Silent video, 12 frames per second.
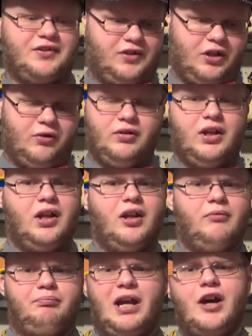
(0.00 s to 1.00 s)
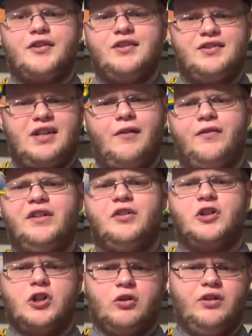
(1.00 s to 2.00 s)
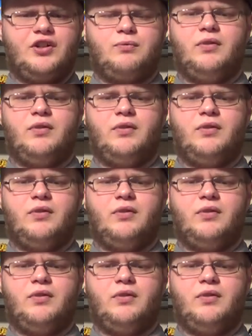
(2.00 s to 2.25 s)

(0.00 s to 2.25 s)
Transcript: So Bowser's definitely the coolest